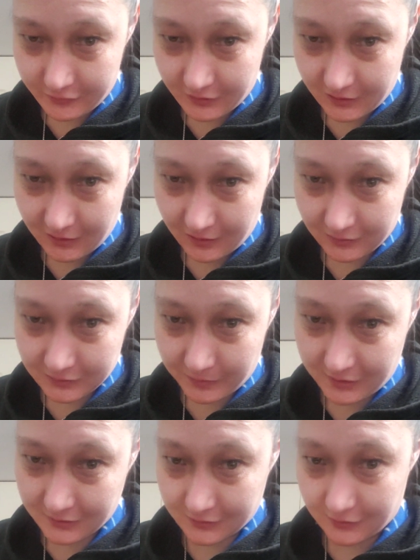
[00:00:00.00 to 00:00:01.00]
Freaking
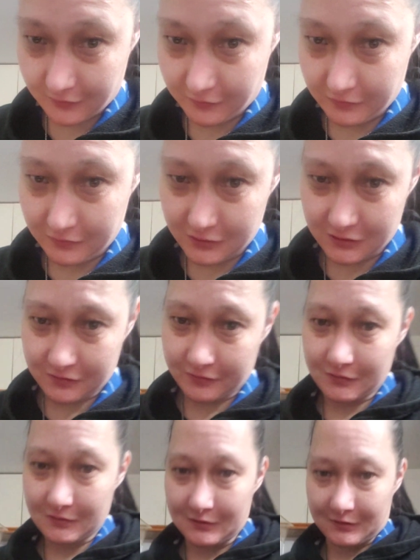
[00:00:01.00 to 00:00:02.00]
expensive. Just
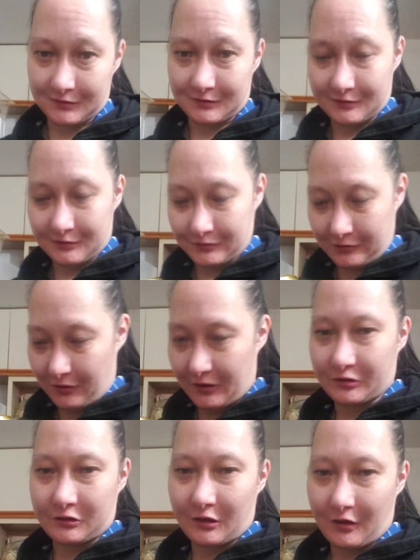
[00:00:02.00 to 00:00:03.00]
for this. So I
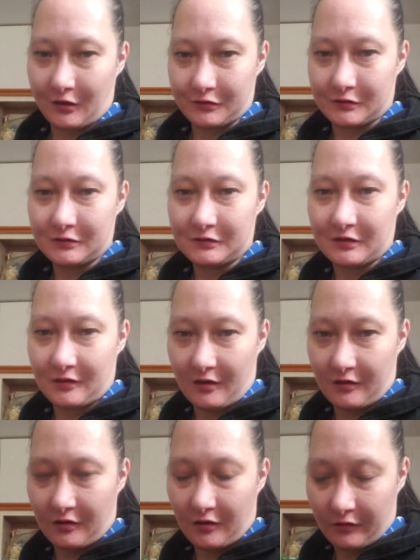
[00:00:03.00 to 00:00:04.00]
try not to use it
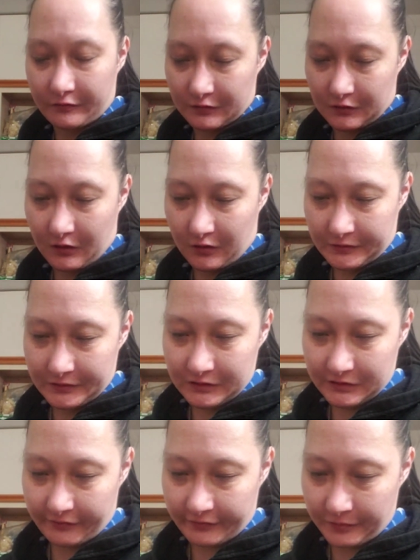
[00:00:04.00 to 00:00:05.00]
that often. I only
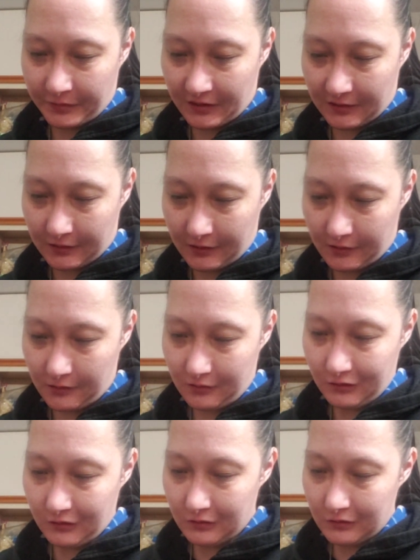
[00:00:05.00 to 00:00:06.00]
use it for baking.
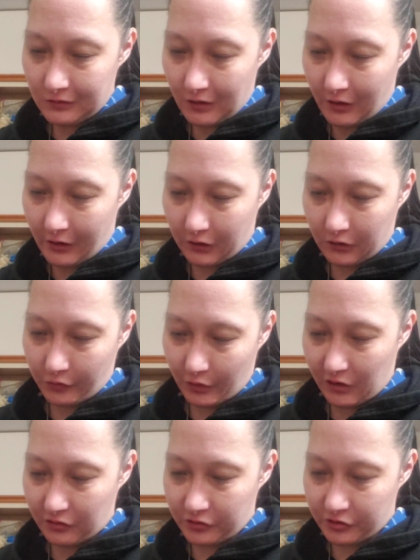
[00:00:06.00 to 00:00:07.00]
And
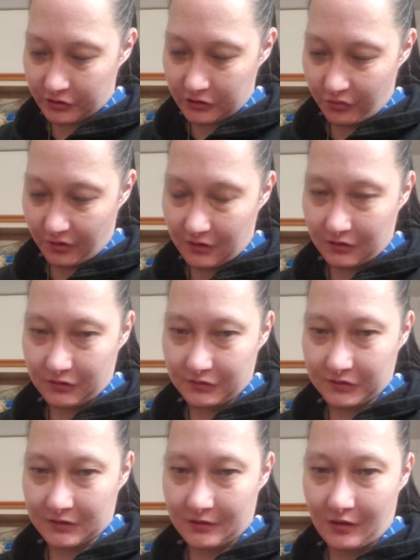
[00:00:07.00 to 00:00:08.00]
when, usually when I
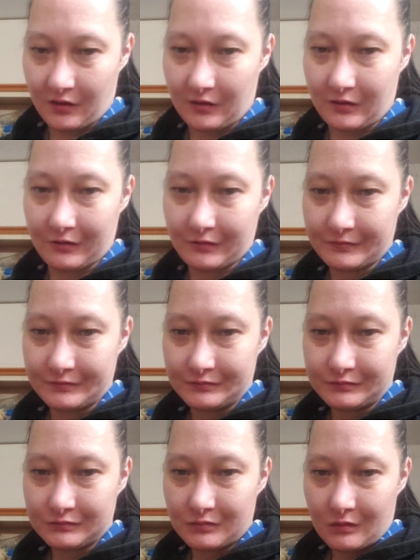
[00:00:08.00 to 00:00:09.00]
use, uh,
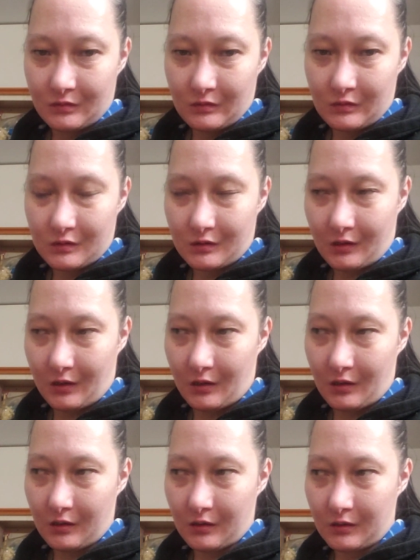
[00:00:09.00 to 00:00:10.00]

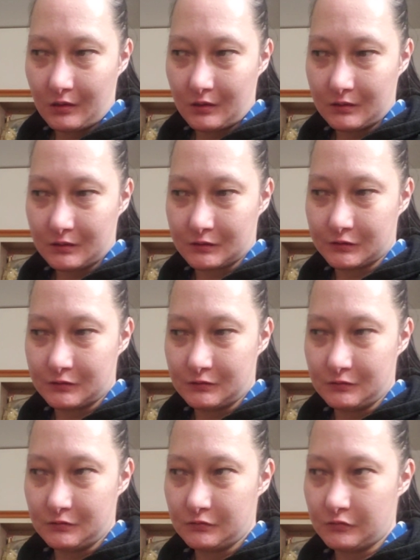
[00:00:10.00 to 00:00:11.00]
uh,
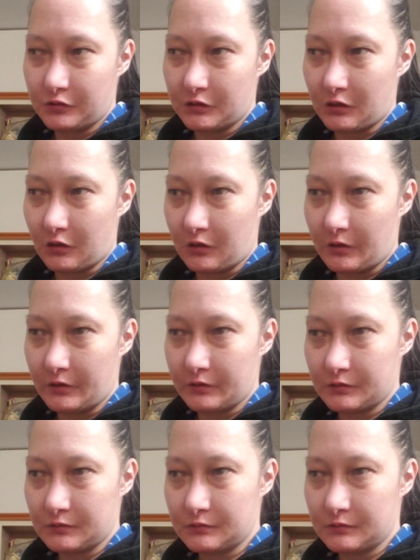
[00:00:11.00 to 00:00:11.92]
what do you call it?